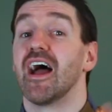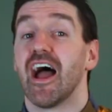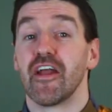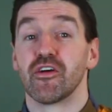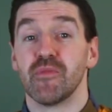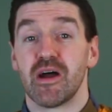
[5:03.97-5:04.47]

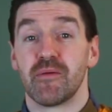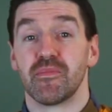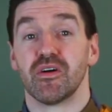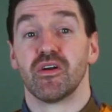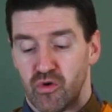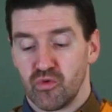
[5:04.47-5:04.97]
And
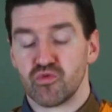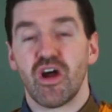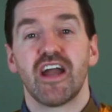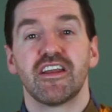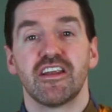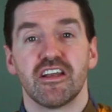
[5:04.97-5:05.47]
remember,
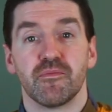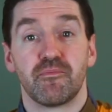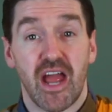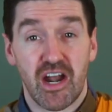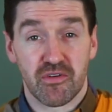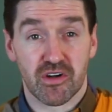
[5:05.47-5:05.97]
write it in
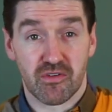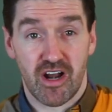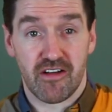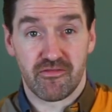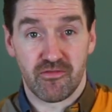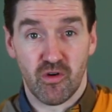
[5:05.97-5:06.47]

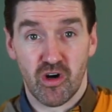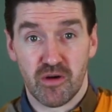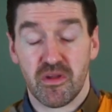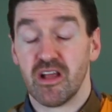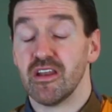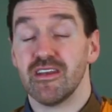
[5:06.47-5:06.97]
paragraph
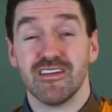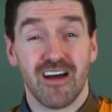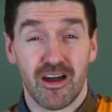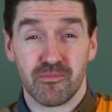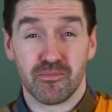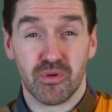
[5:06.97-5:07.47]
form,
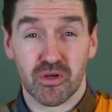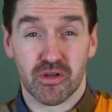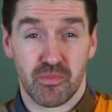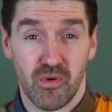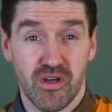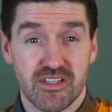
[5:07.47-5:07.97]
not bullet
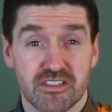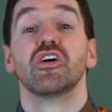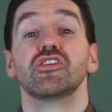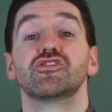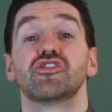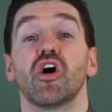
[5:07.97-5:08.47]
points.
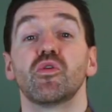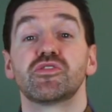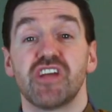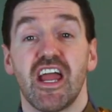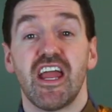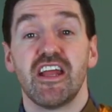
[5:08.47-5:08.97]
Show
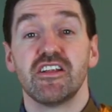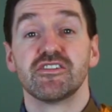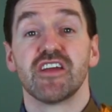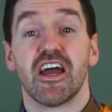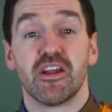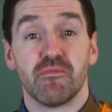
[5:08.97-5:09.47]
change
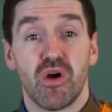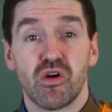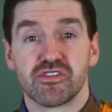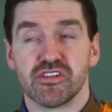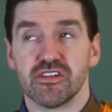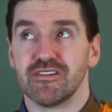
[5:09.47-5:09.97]
and
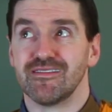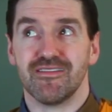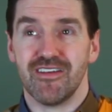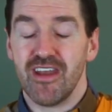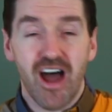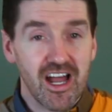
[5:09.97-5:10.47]
emotion,
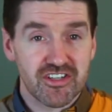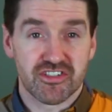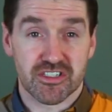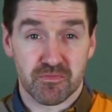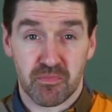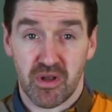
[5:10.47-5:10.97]
not
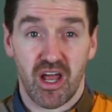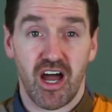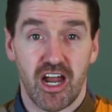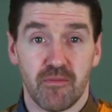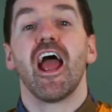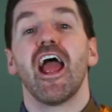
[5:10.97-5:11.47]
just
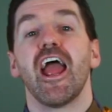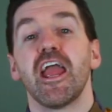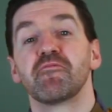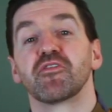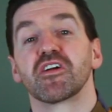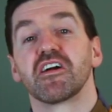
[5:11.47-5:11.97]
plot.
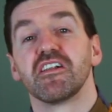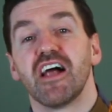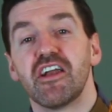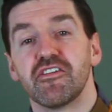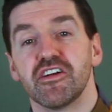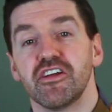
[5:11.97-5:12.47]
Aim for
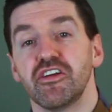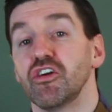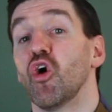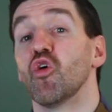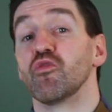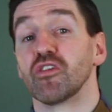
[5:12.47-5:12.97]
clarity
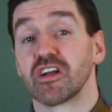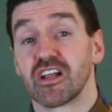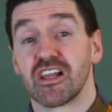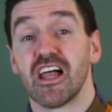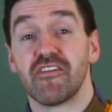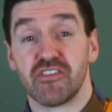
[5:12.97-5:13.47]
over
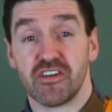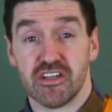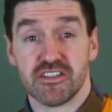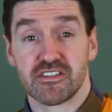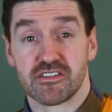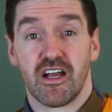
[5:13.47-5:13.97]

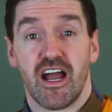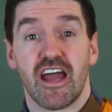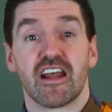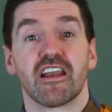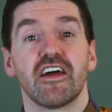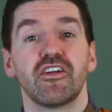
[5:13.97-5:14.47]
cleverness.
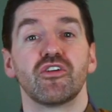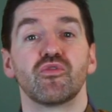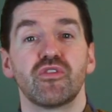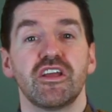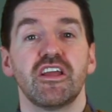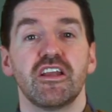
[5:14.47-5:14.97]
And let it
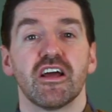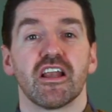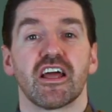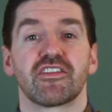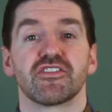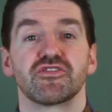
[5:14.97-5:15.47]
read
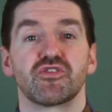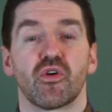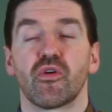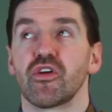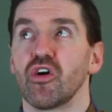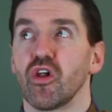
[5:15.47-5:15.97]
like the
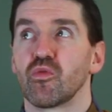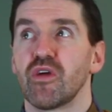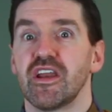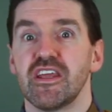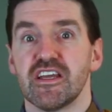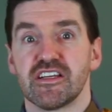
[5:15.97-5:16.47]
story
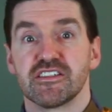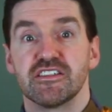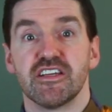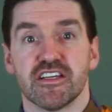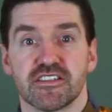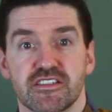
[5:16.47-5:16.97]
already
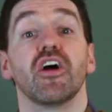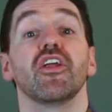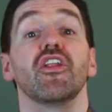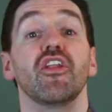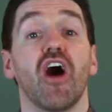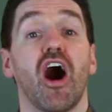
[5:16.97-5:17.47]
exists,
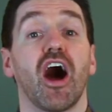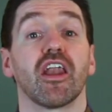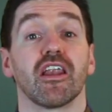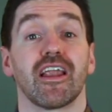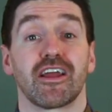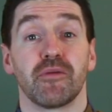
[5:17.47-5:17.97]
not
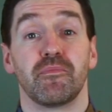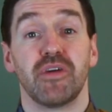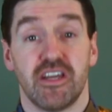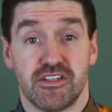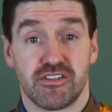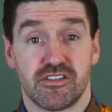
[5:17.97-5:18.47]
like a
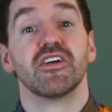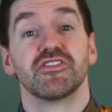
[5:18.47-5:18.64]
pitch.